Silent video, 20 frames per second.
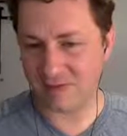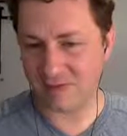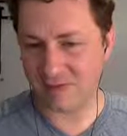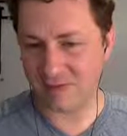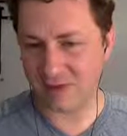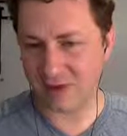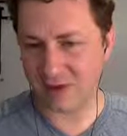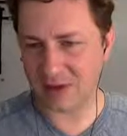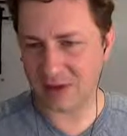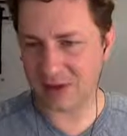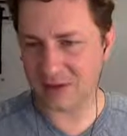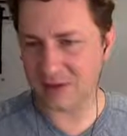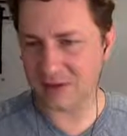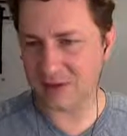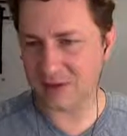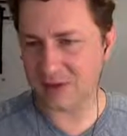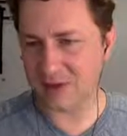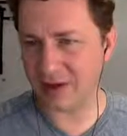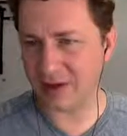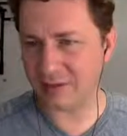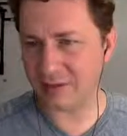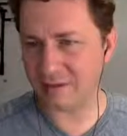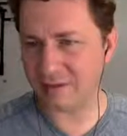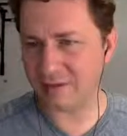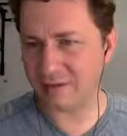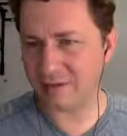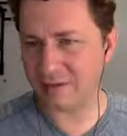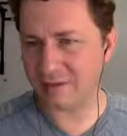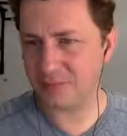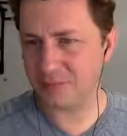me cancel that
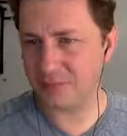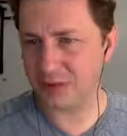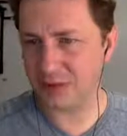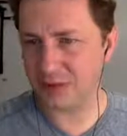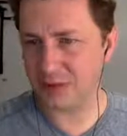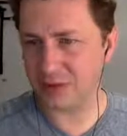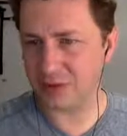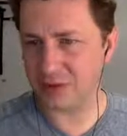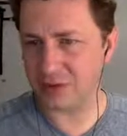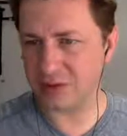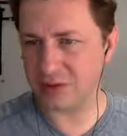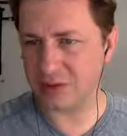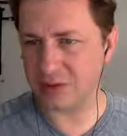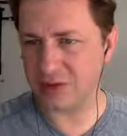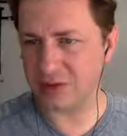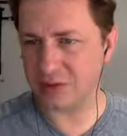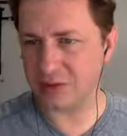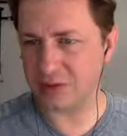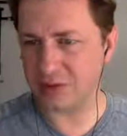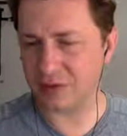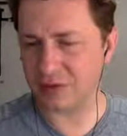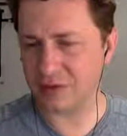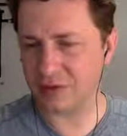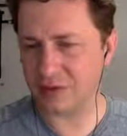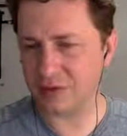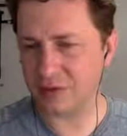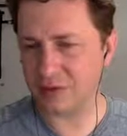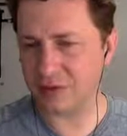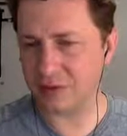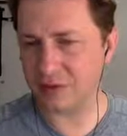and reset the
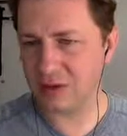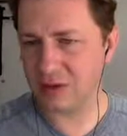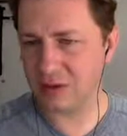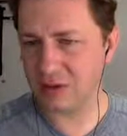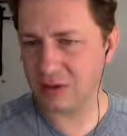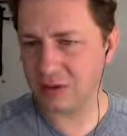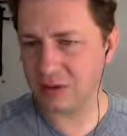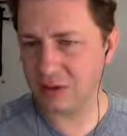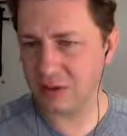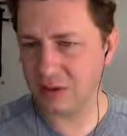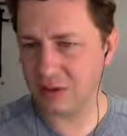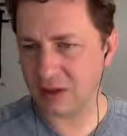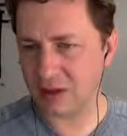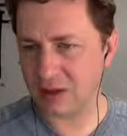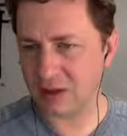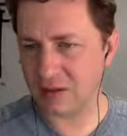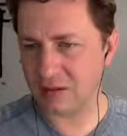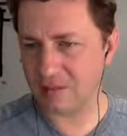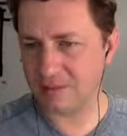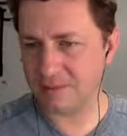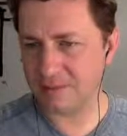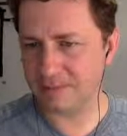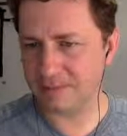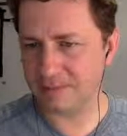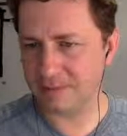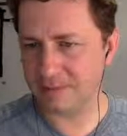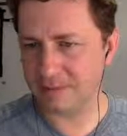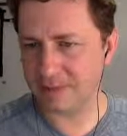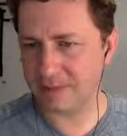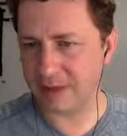preview. I
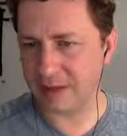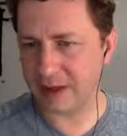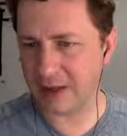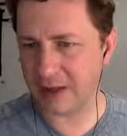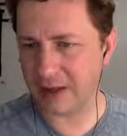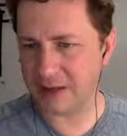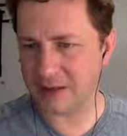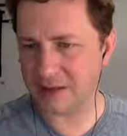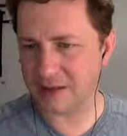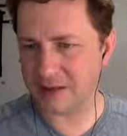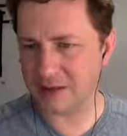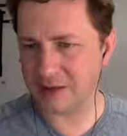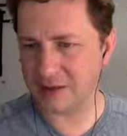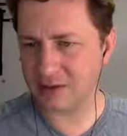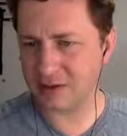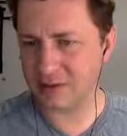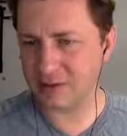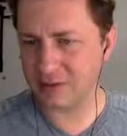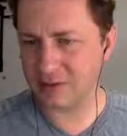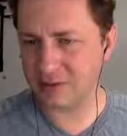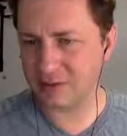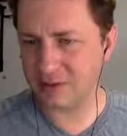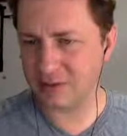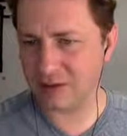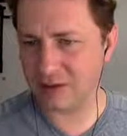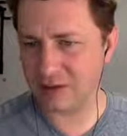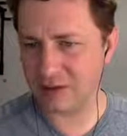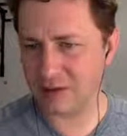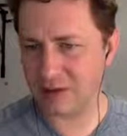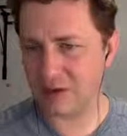actually
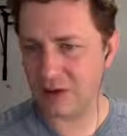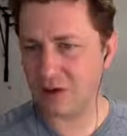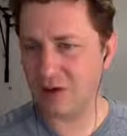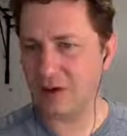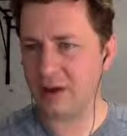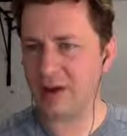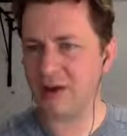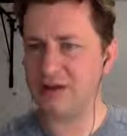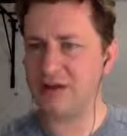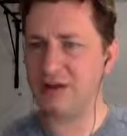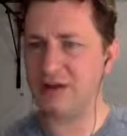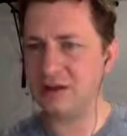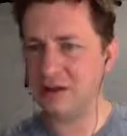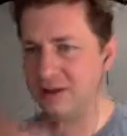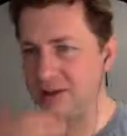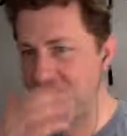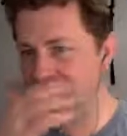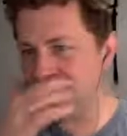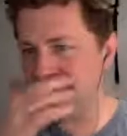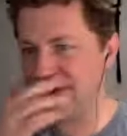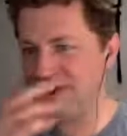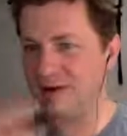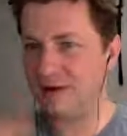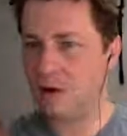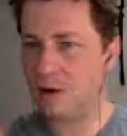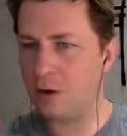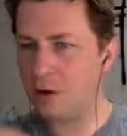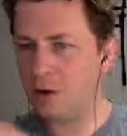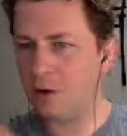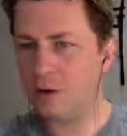accidentally did
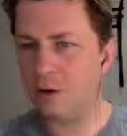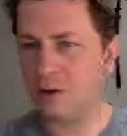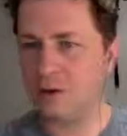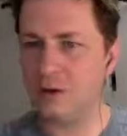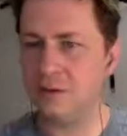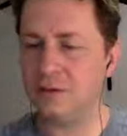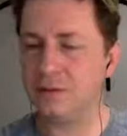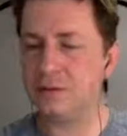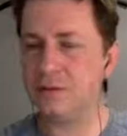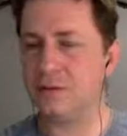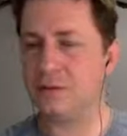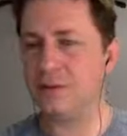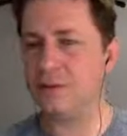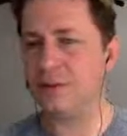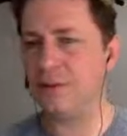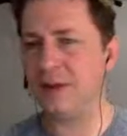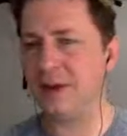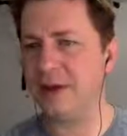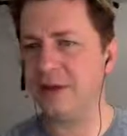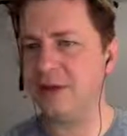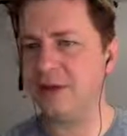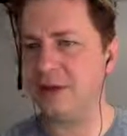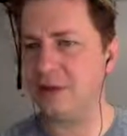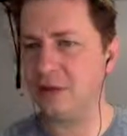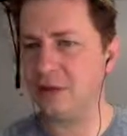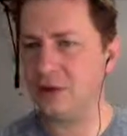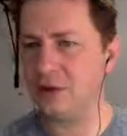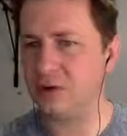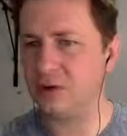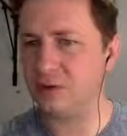all the toolpaths. I
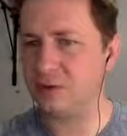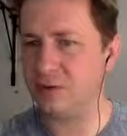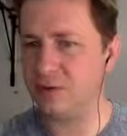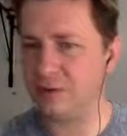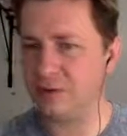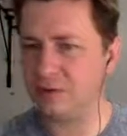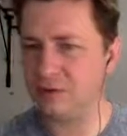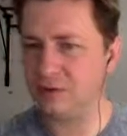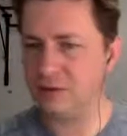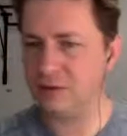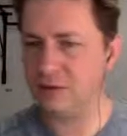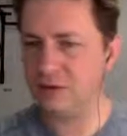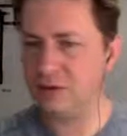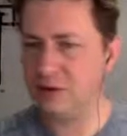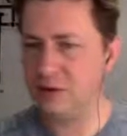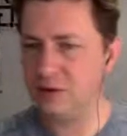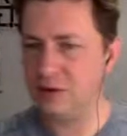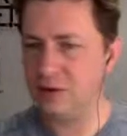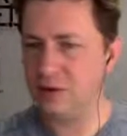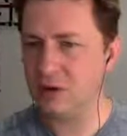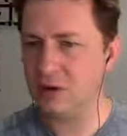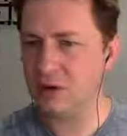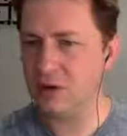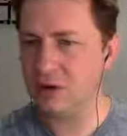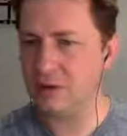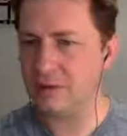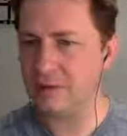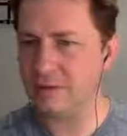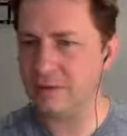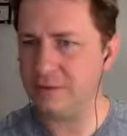want to do preview
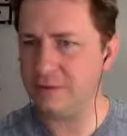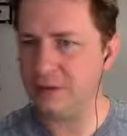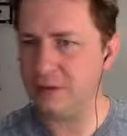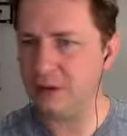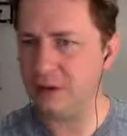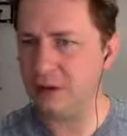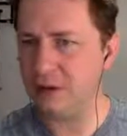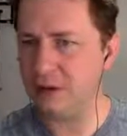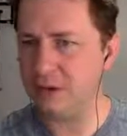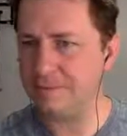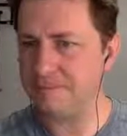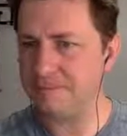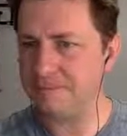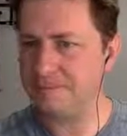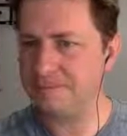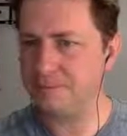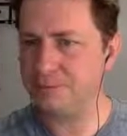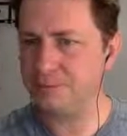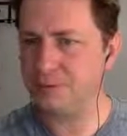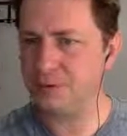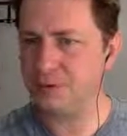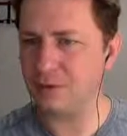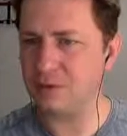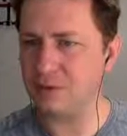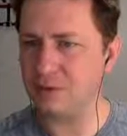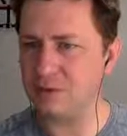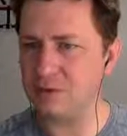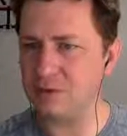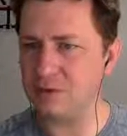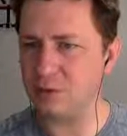of the
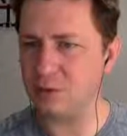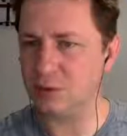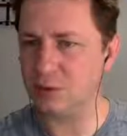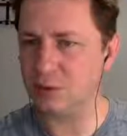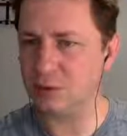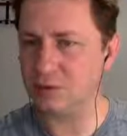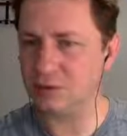visible